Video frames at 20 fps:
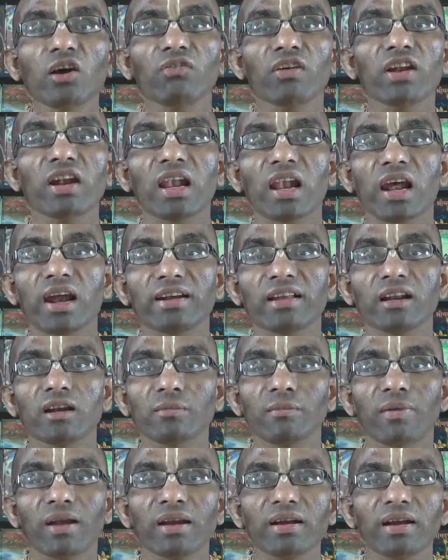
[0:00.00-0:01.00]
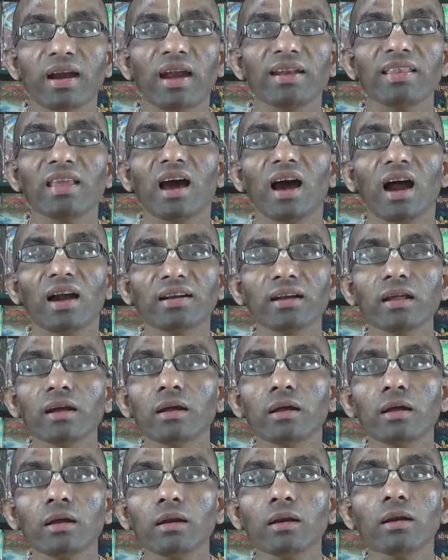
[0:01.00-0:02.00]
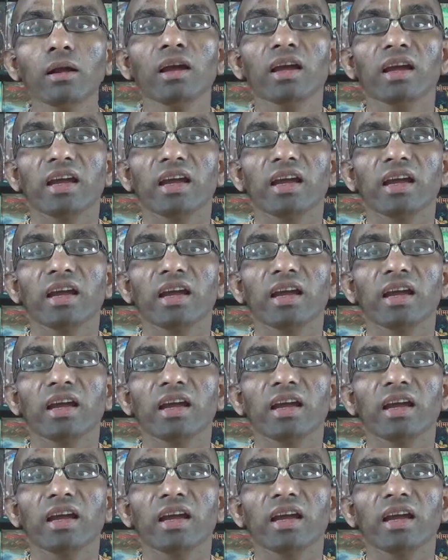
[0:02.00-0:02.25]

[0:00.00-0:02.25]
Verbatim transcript: of enlightenment and the utter